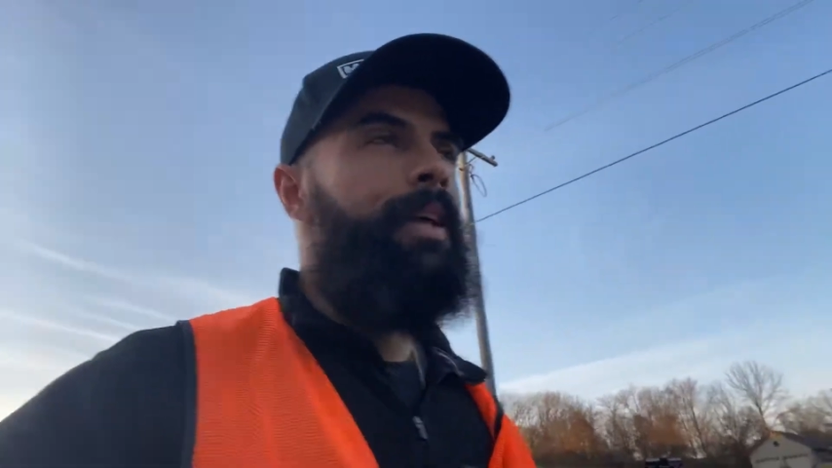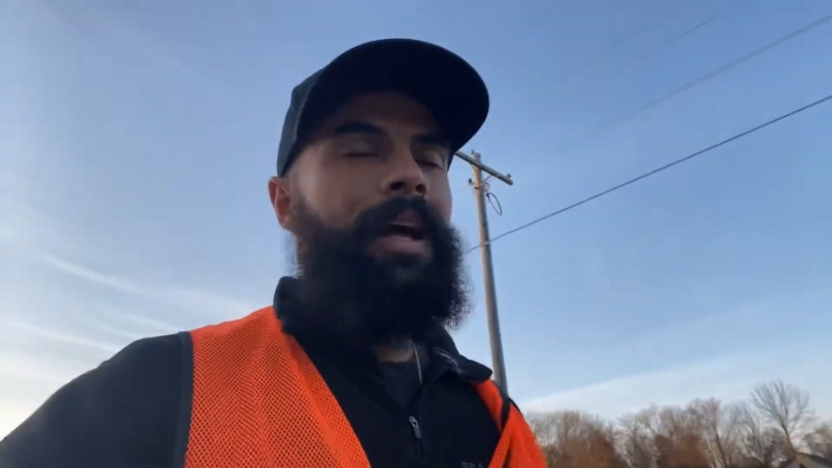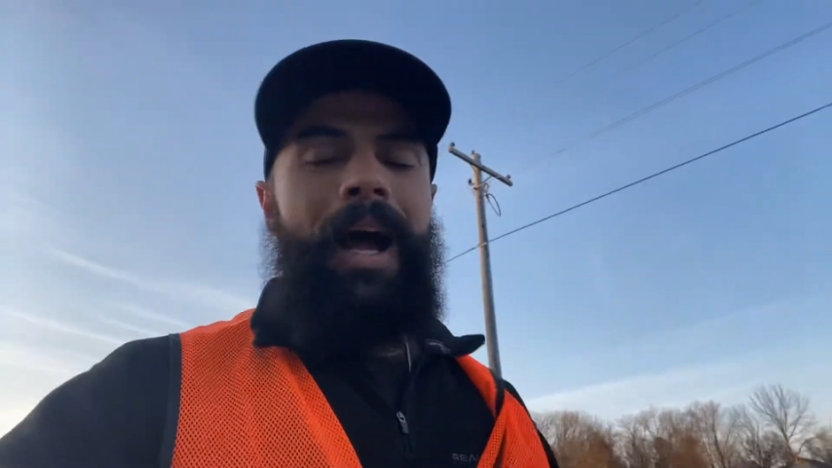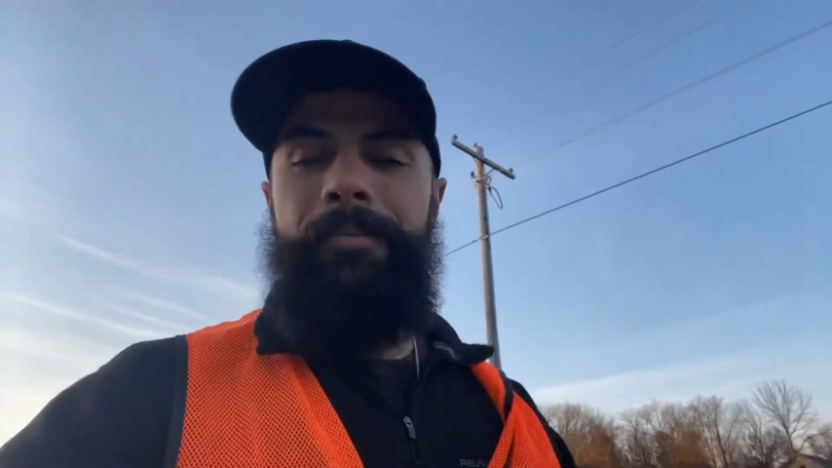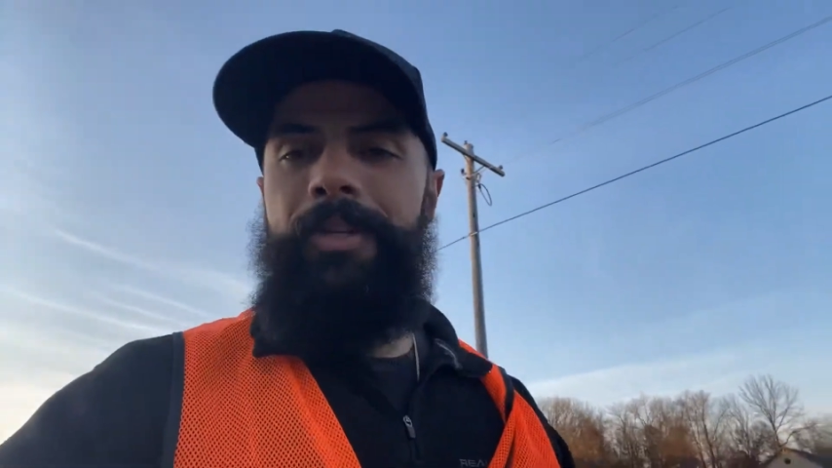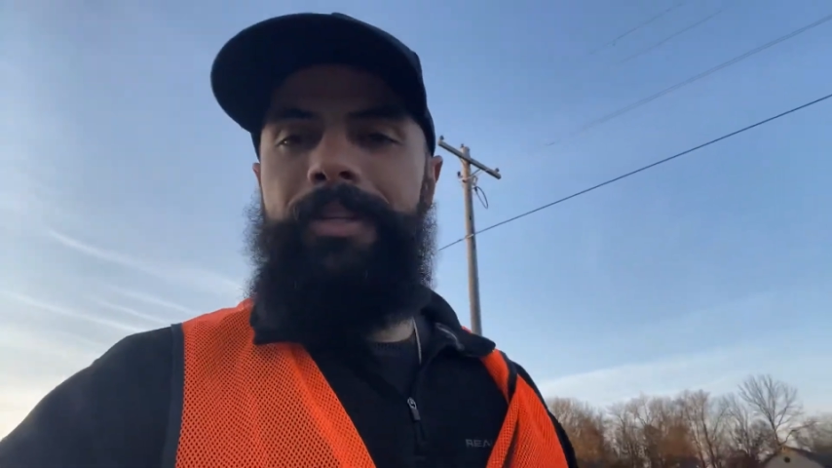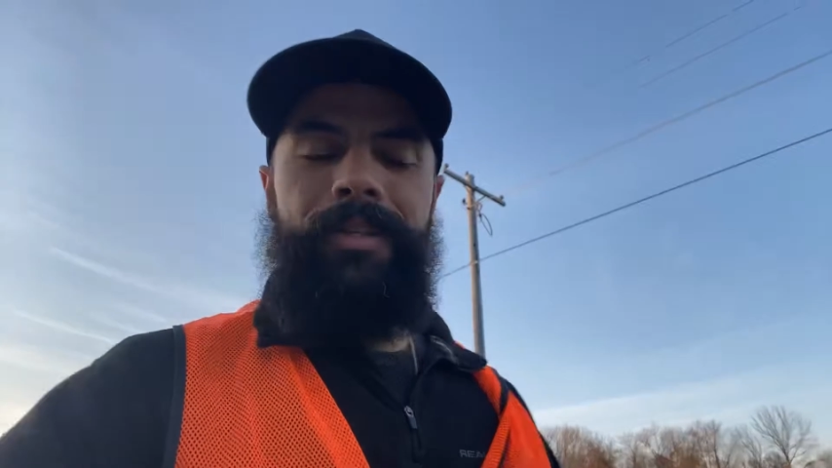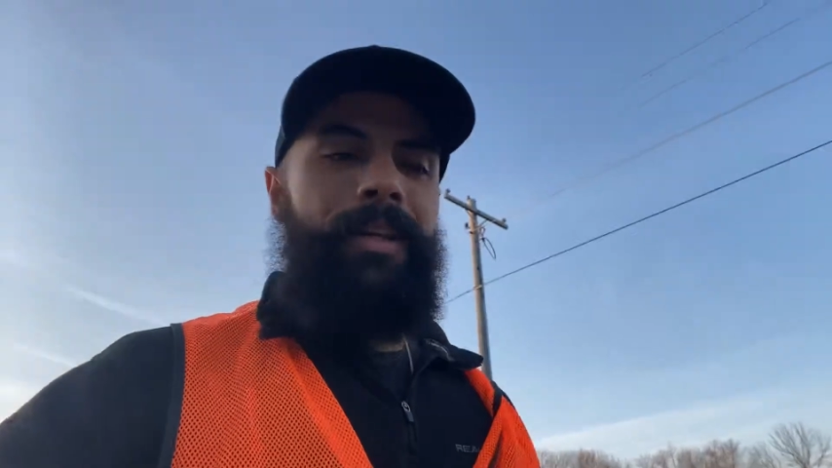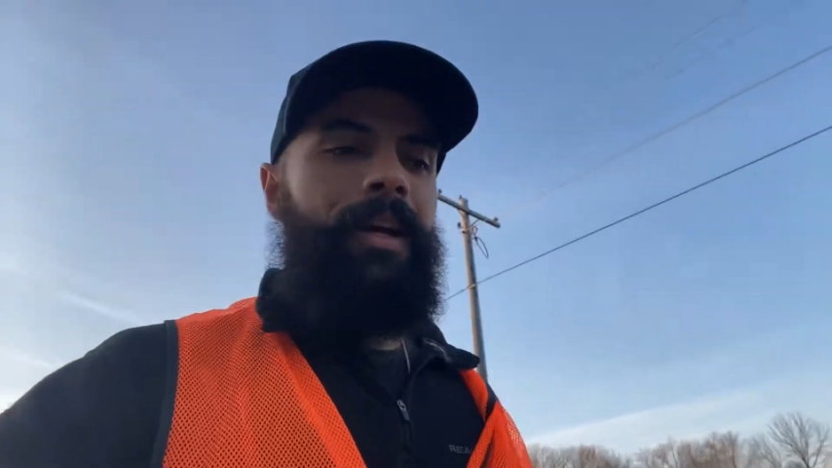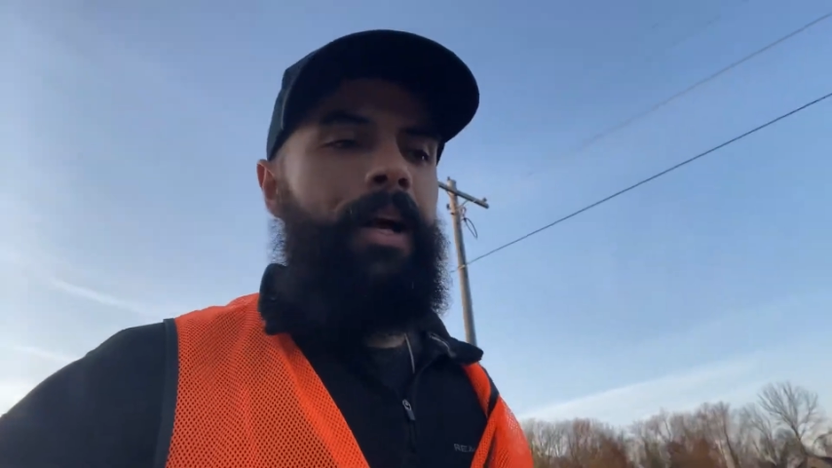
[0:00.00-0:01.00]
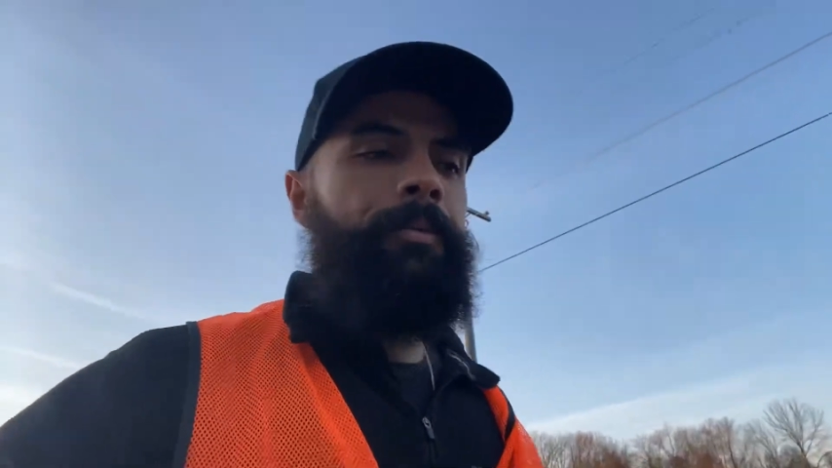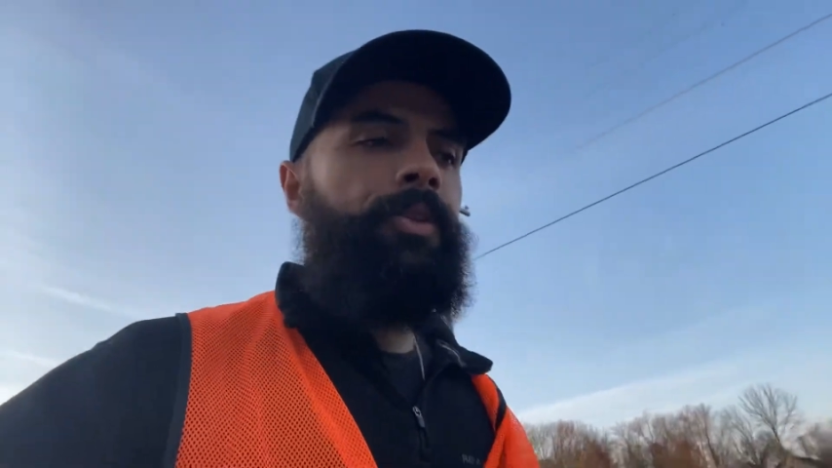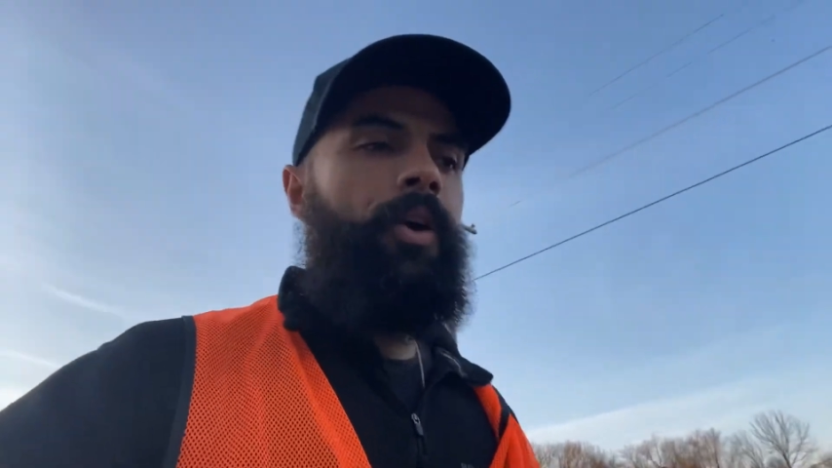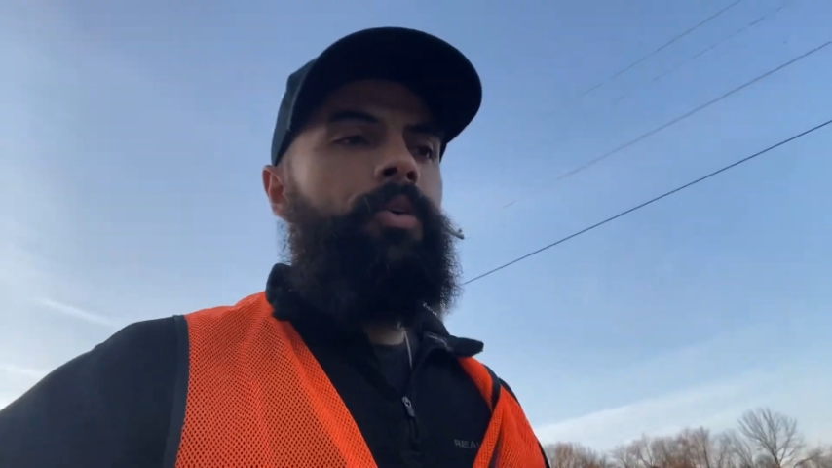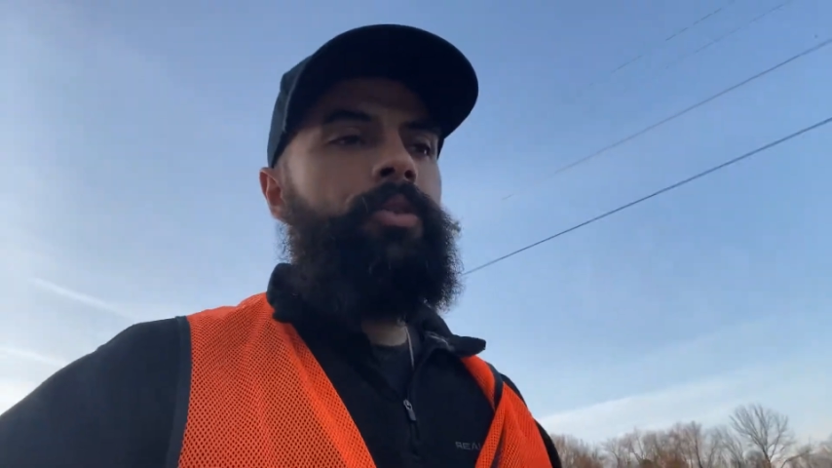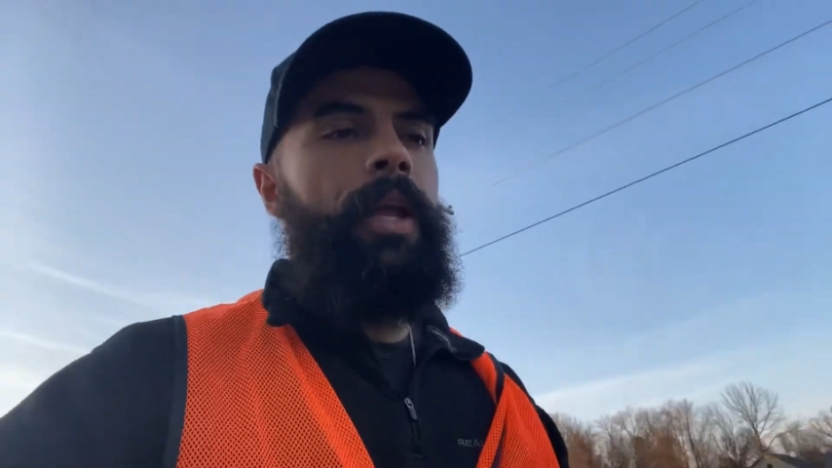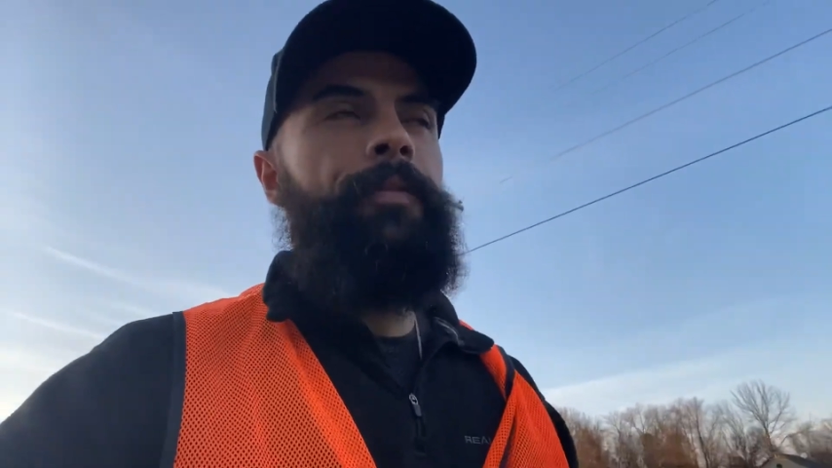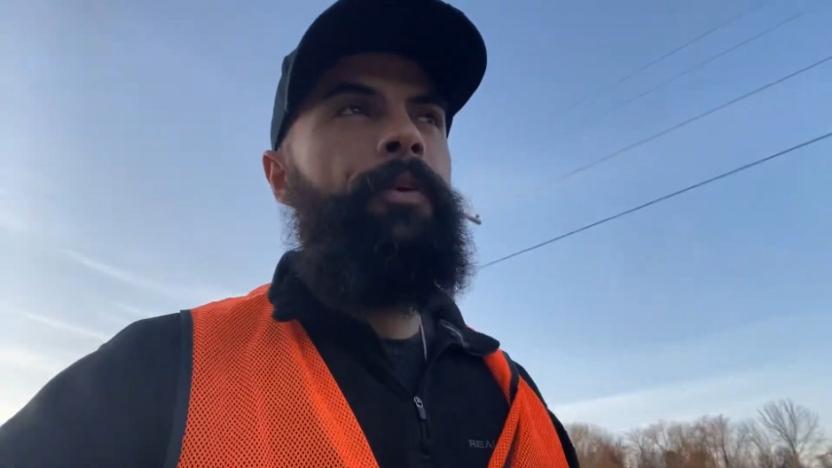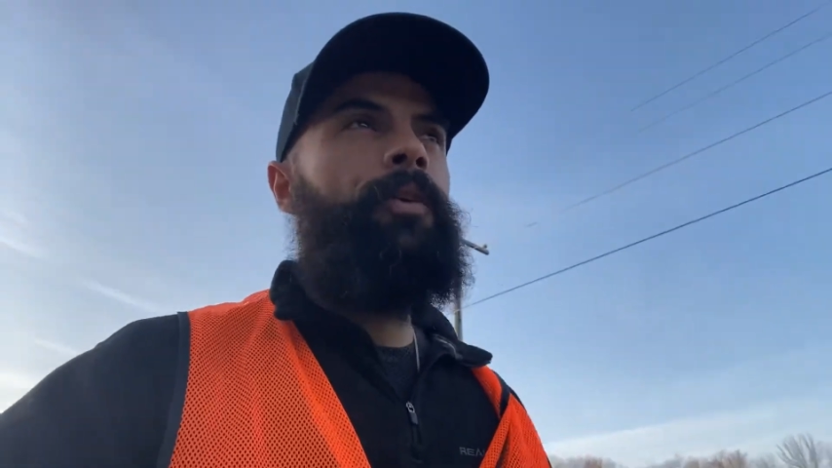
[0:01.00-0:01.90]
I'm so grateful